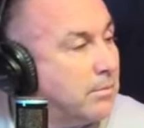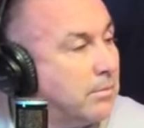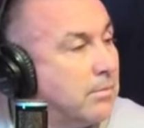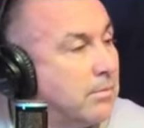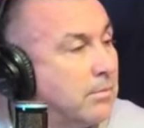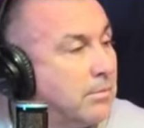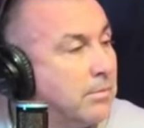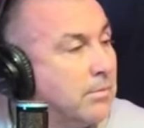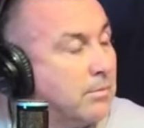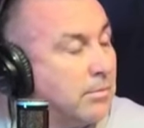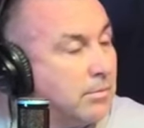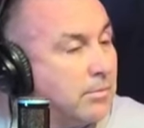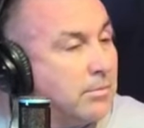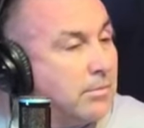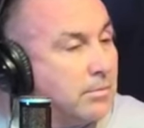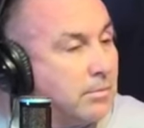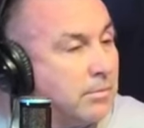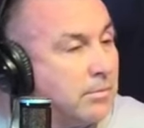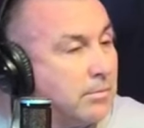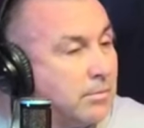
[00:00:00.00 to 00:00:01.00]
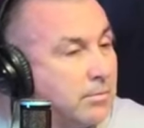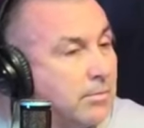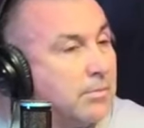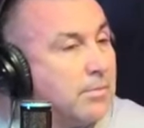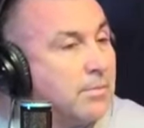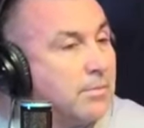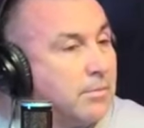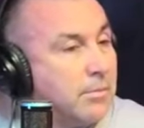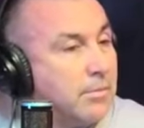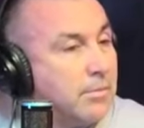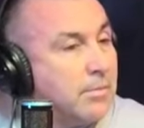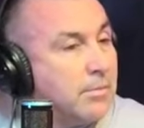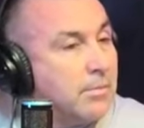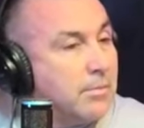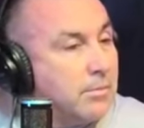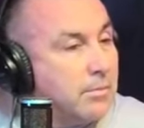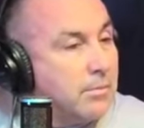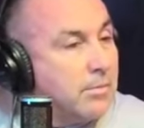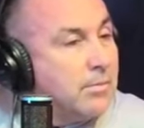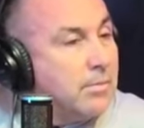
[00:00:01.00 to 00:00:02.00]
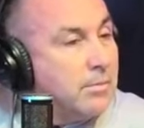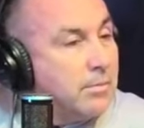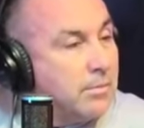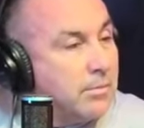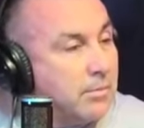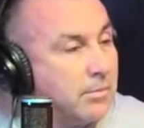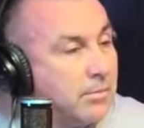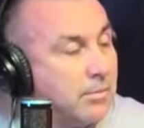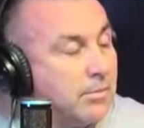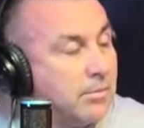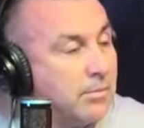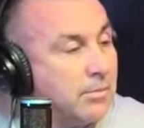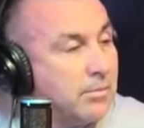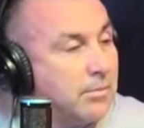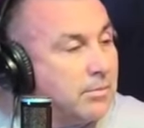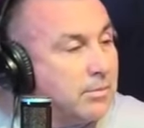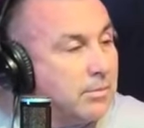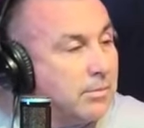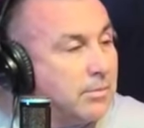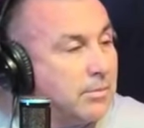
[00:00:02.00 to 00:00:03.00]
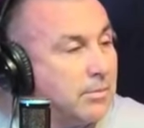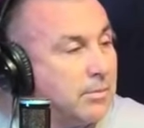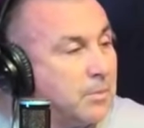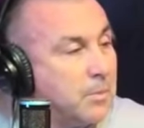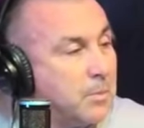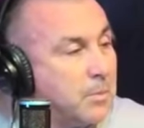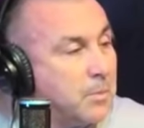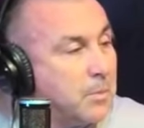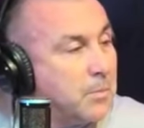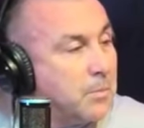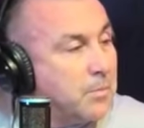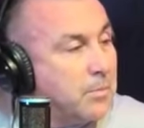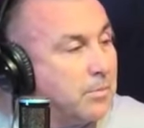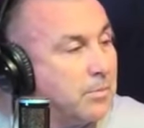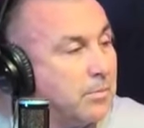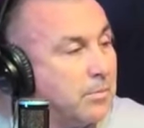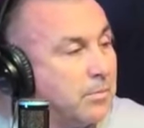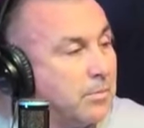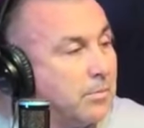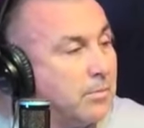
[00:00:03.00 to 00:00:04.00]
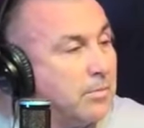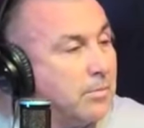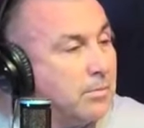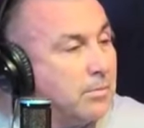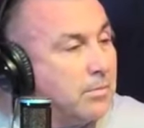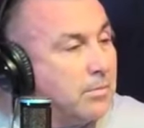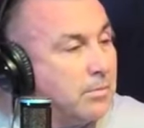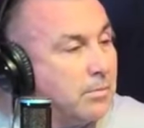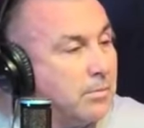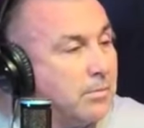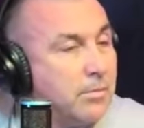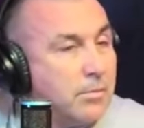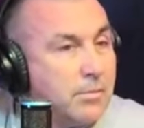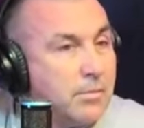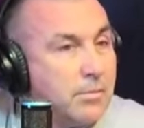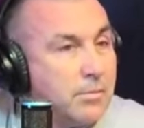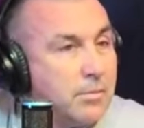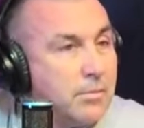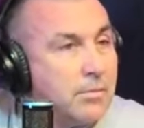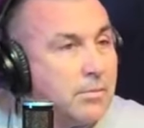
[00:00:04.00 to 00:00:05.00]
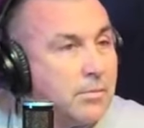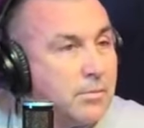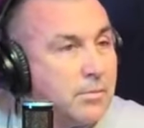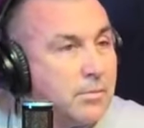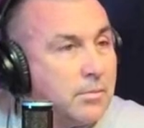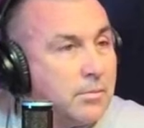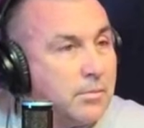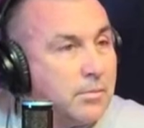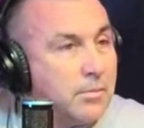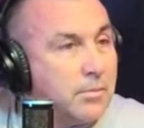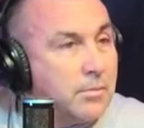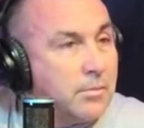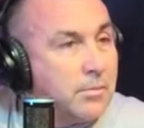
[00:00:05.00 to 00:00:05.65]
This person isn't speaking.